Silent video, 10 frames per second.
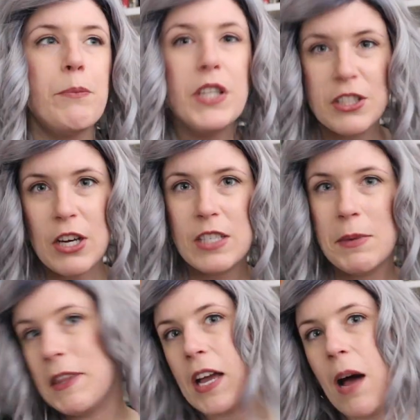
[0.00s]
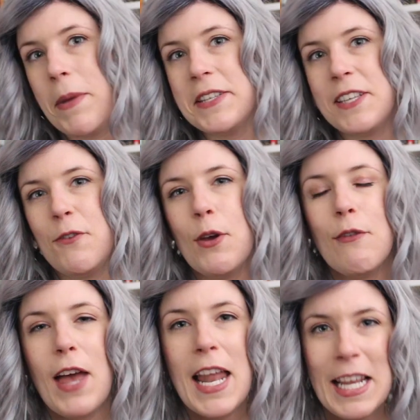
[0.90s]
Please talk to me in the comments if you
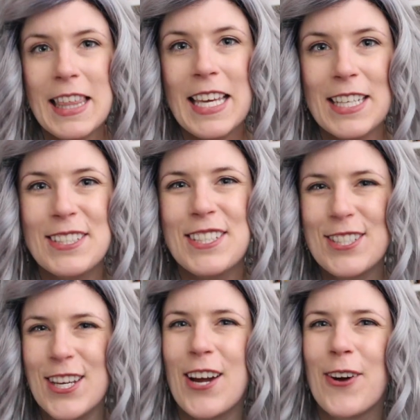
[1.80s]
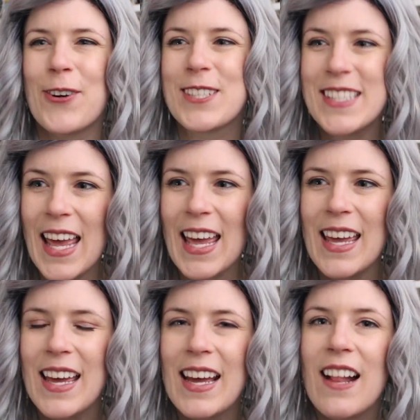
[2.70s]
have anything else to share or
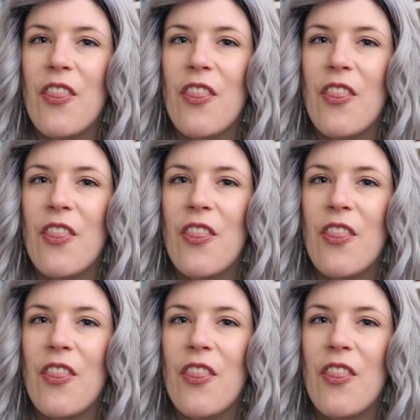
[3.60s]
say.